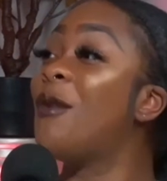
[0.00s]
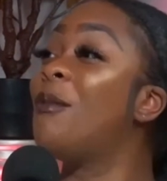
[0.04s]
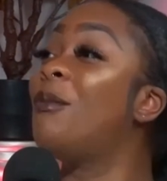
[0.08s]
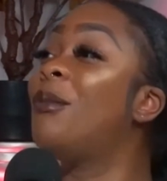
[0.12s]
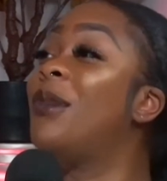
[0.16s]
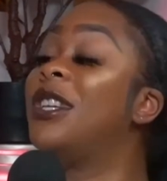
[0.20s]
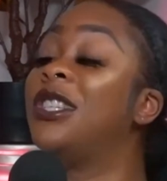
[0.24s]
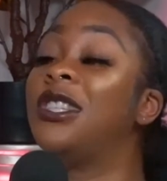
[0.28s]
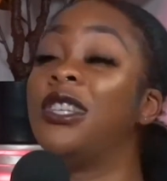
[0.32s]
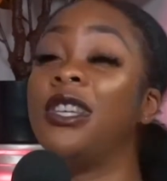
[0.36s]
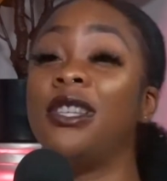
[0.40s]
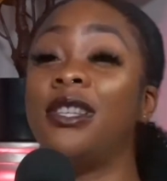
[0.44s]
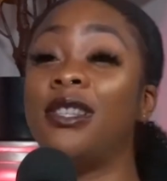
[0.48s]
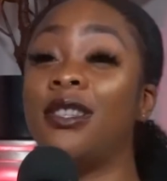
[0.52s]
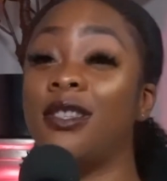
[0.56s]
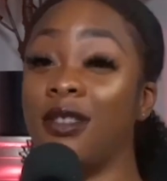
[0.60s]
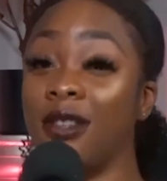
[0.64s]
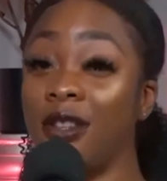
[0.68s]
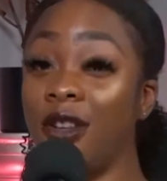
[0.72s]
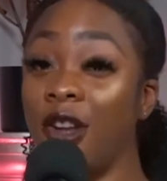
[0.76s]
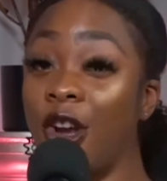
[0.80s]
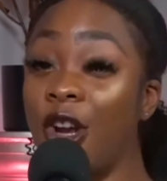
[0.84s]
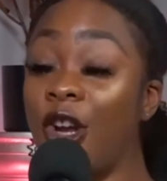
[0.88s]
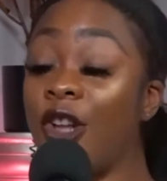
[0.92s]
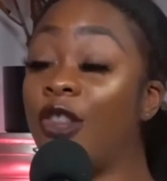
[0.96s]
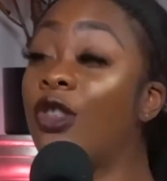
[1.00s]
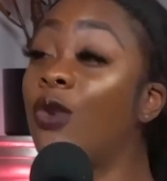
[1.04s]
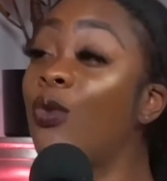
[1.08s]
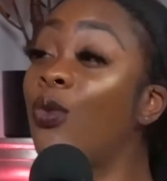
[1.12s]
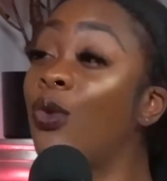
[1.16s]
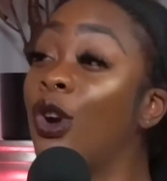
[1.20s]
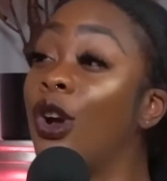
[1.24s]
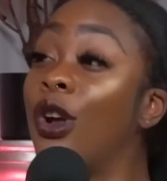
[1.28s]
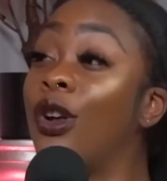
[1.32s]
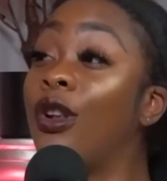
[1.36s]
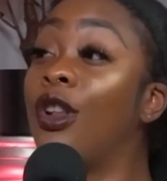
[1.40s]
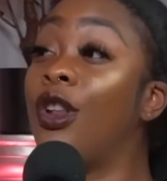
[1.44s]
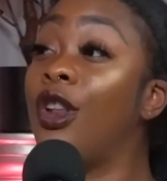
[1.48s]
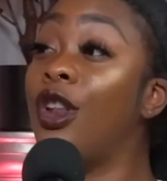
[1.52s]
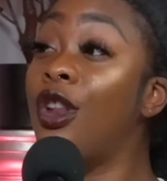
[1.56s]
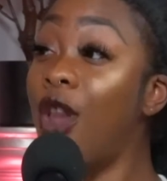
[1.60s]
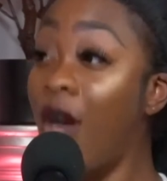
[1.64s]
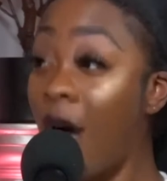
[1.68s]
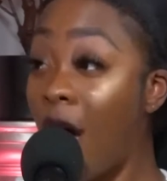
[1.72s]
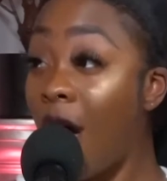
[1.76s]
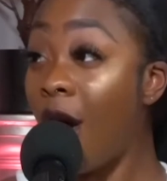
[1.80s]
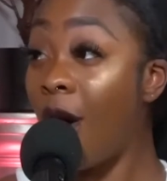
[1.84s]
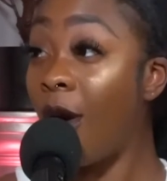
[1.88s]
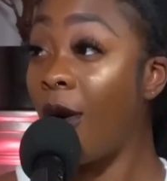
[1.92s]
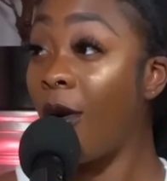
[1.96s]
But she's learned the word
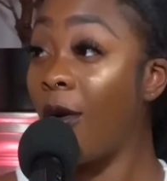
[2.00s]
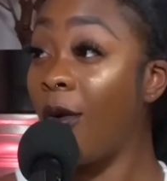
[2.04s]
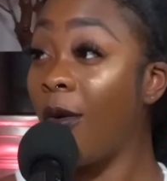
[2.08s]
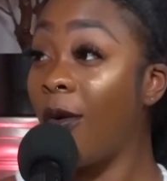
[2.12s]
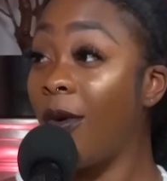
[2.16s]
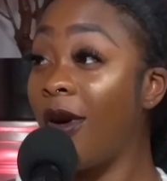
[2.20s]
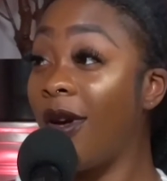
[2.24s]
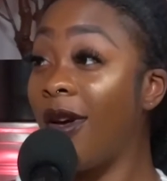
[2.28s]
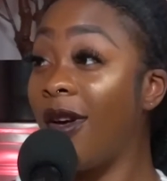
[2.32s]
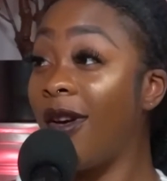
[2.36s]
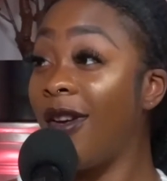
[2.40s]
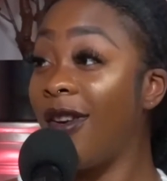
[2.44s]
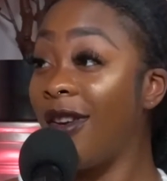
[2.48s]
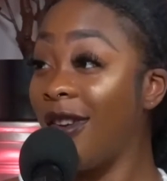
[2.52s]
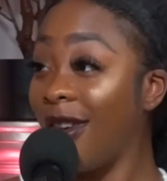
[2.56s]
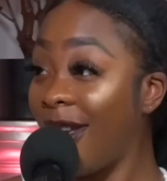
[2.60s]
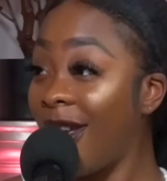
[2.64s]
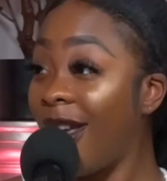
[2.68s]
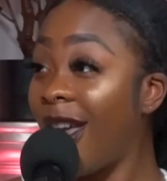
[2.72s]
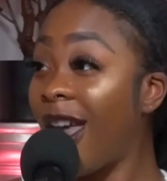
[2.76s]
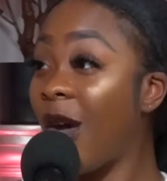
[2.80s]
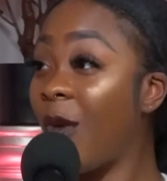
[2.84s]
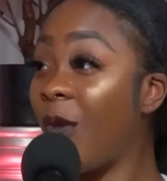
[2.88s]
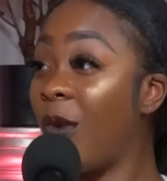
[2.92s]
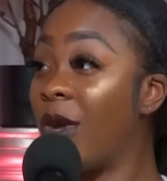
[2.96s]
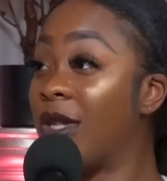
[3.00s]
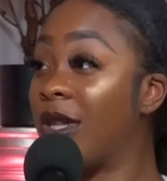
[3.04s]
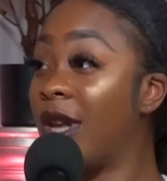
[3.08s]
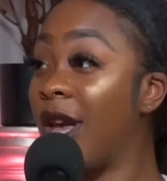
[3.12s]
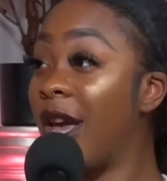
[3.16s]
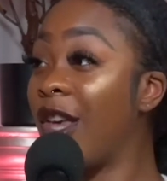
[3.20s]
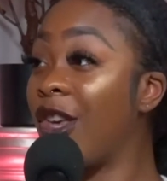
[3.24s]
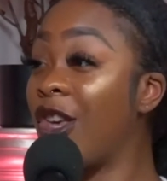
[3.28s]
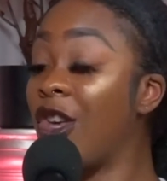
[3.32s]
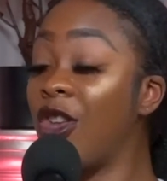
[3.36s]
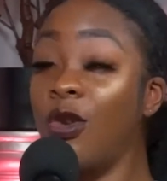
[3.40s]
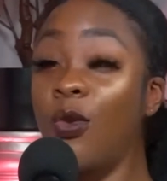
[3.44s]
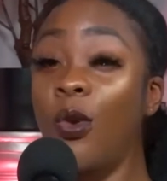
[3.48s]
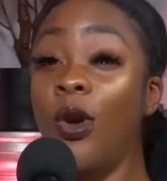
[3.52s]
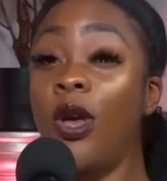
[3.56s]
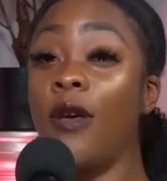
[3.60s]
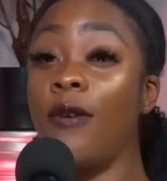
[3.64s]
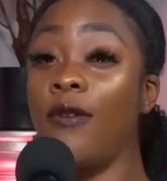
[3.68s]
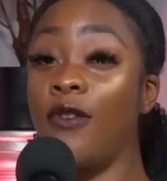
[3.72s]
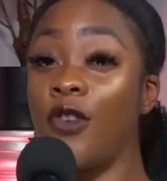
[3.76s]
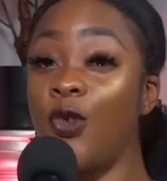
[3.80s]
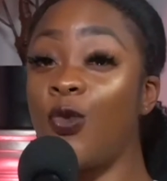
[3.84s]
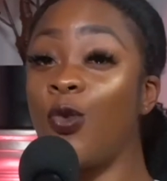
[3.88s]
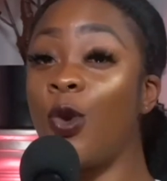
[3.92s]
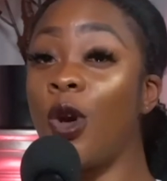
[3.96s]
no and was like, you know what?
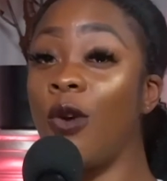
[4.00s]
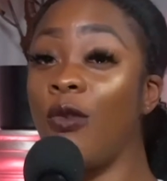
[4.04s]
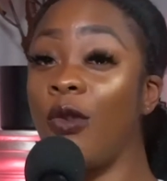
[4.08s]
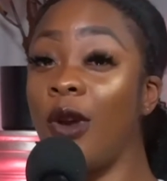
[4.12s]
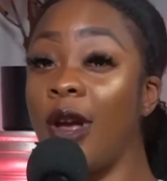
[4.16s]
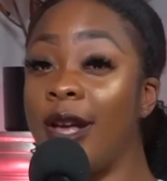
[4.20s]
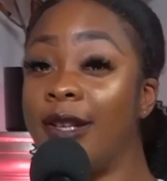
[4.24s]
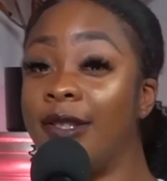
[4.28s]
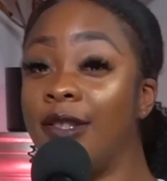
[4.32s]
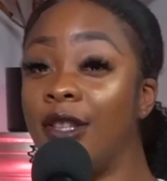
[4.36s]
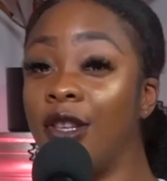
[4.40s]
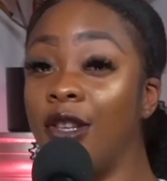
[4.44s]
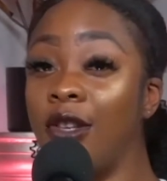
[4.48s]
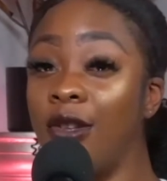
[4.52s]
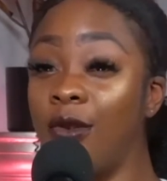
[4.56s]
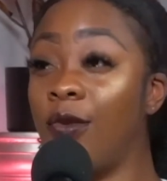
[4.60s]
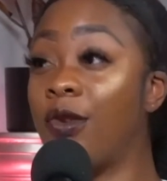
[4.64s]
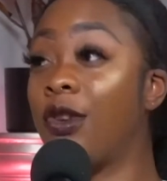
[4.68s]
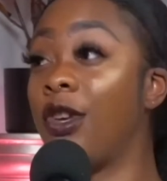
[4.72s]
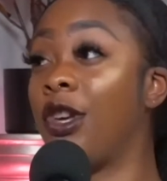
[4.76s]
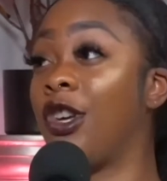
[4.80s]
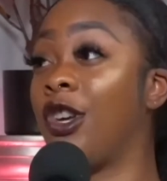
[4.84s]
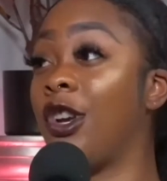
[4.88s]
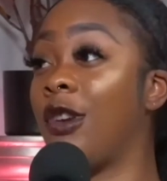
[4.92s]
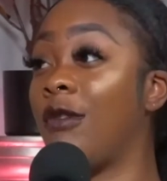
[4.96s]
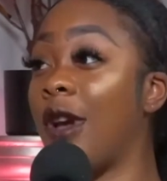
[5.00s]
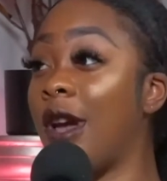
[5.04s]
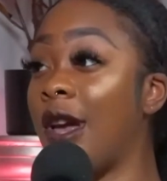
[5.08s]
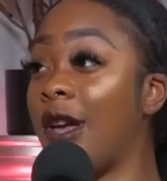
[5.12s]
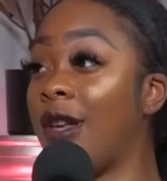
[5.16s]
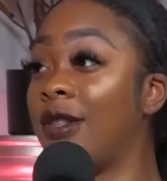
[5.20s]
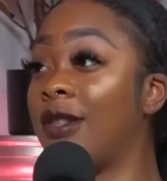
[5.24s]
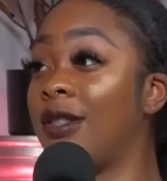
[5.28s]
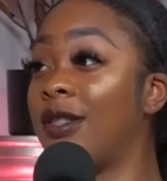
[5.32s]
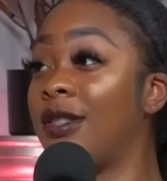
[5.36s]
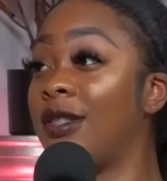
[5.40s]
If you want rice, you cook your rice.